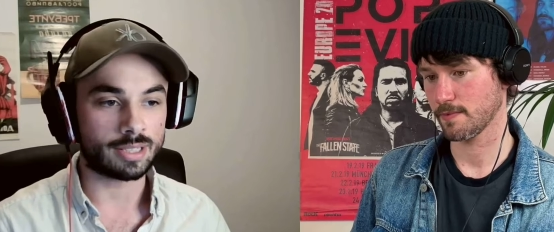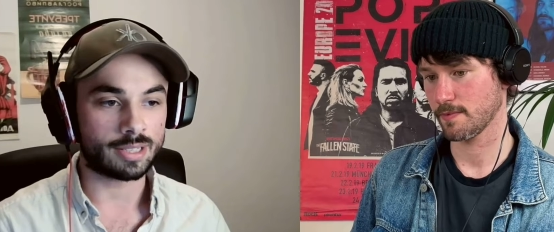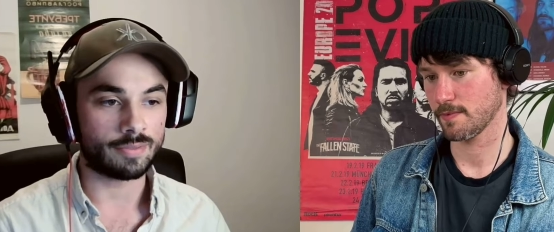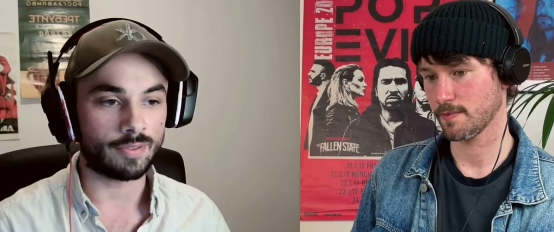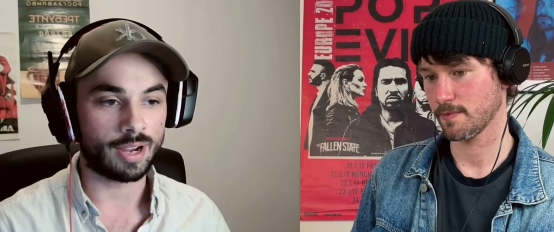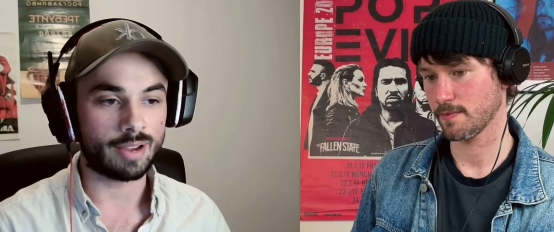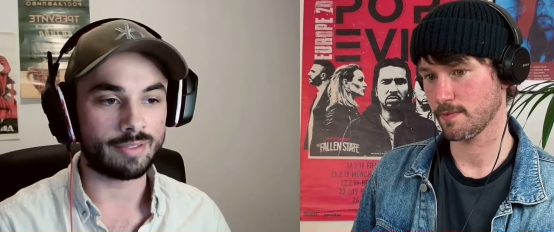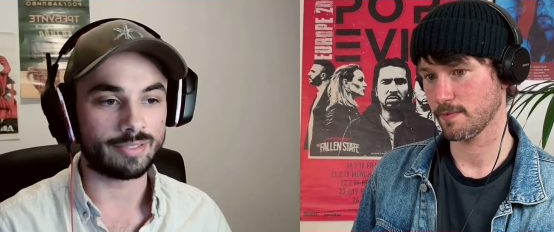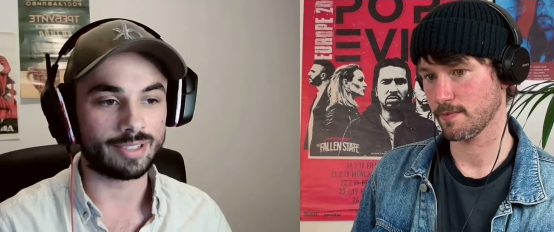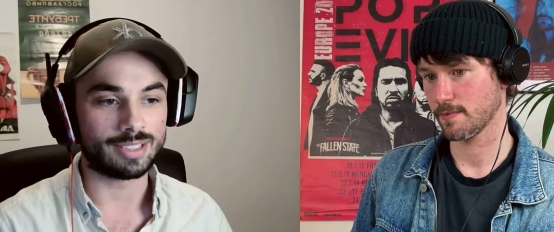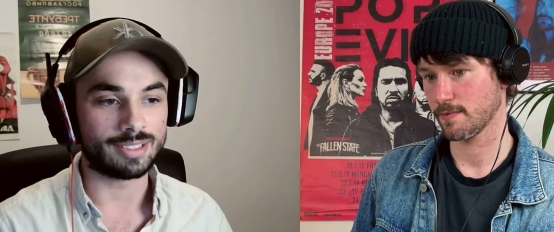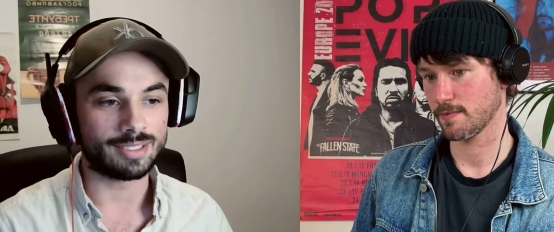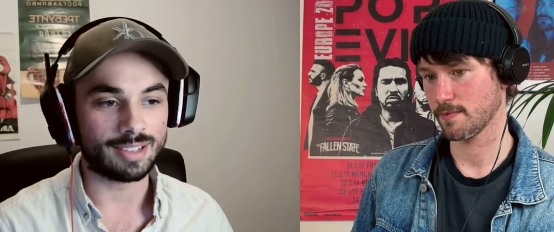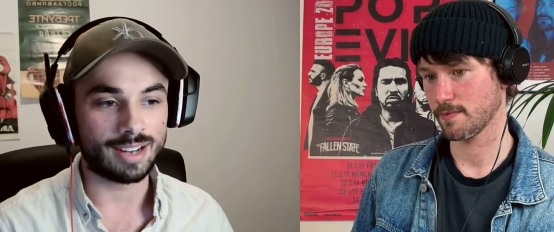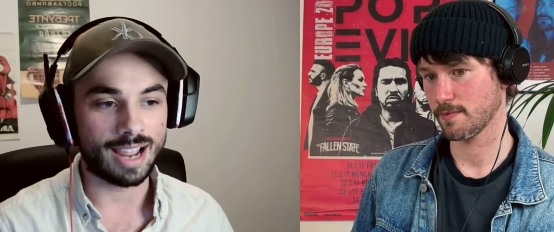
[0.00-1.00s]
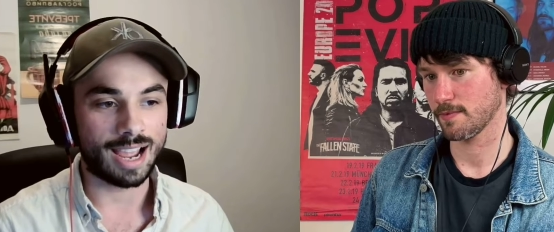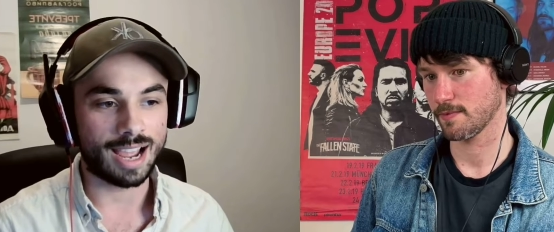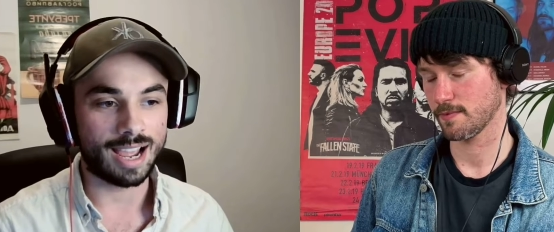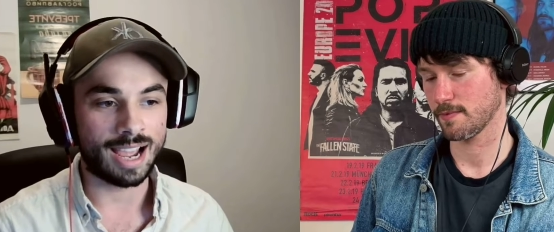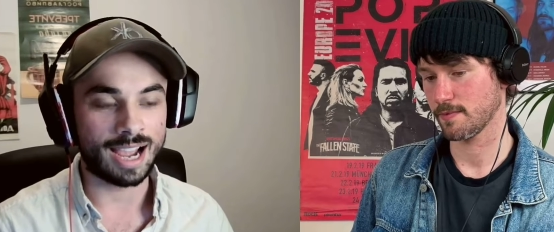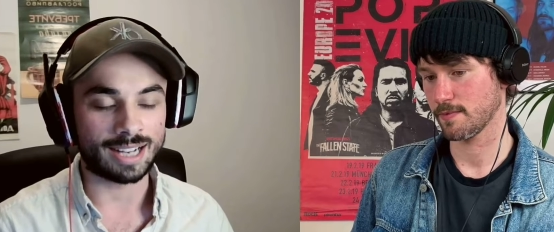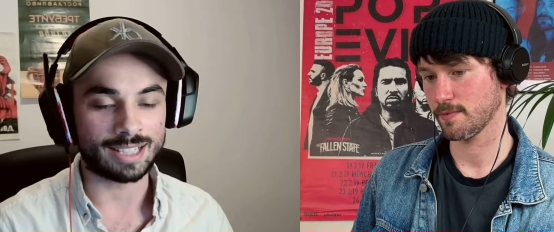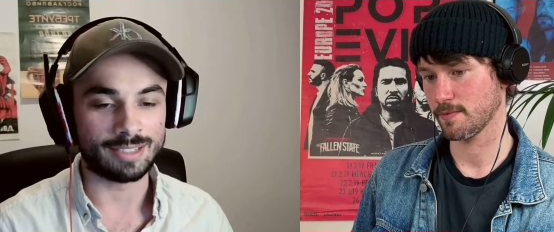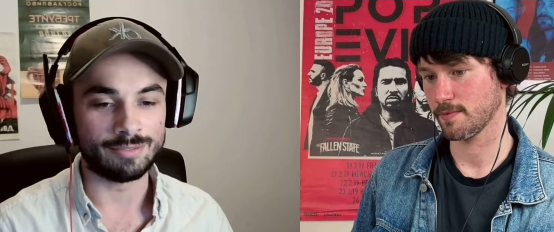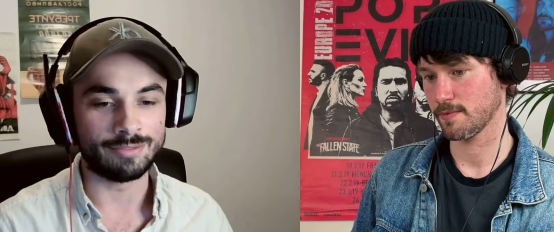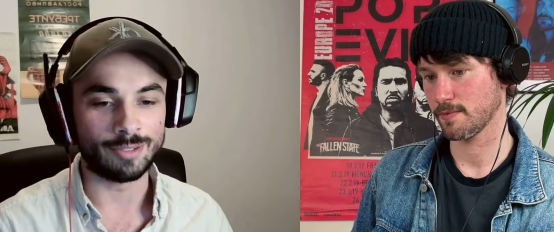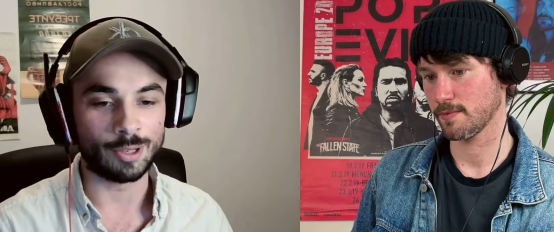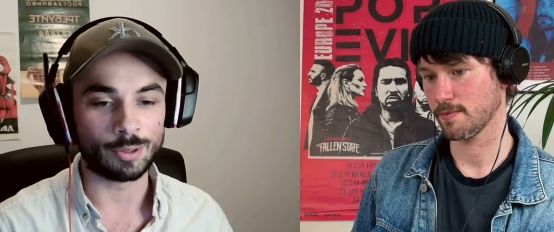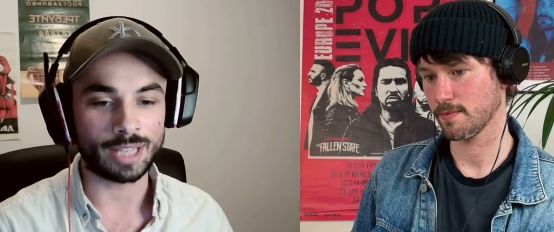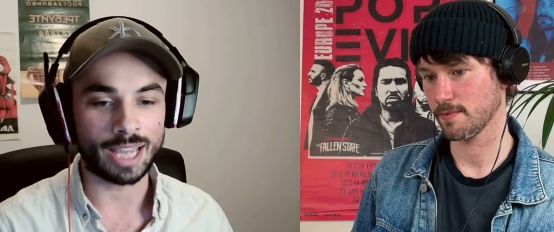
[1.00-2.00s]
Speaker 1: survive in active
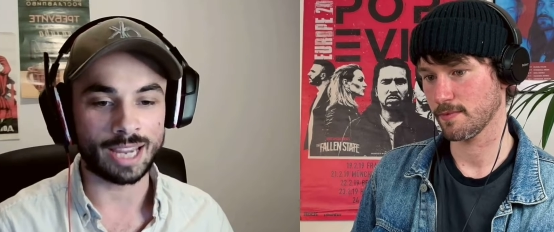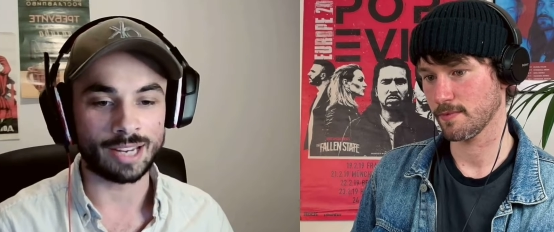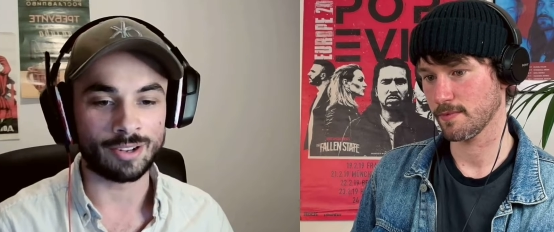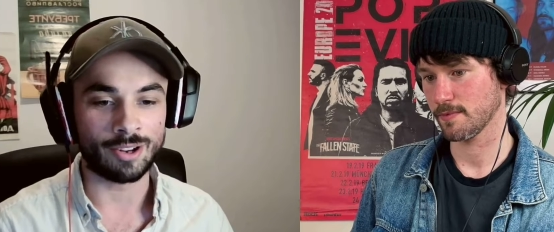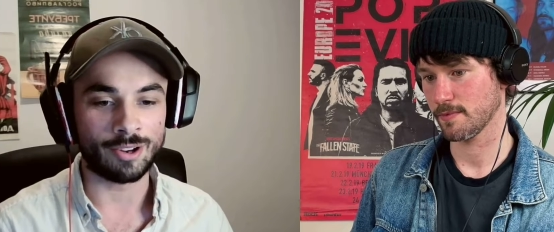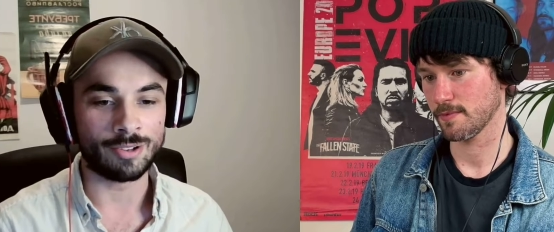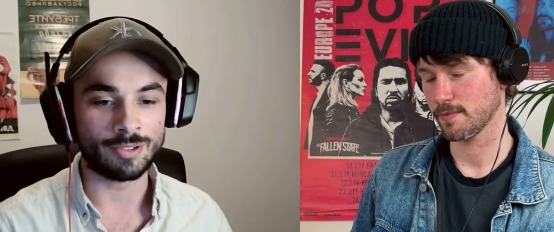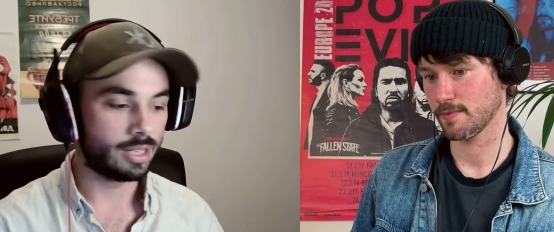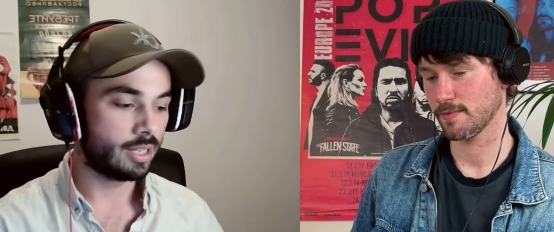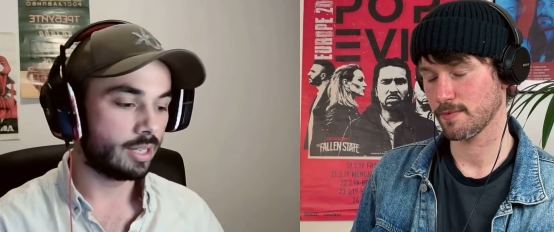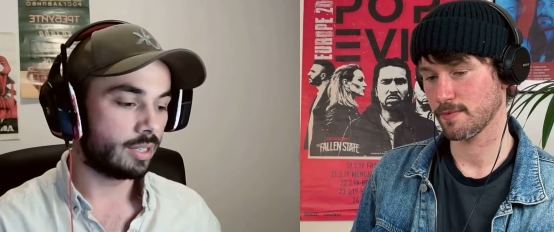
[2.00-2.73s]
volcanoes,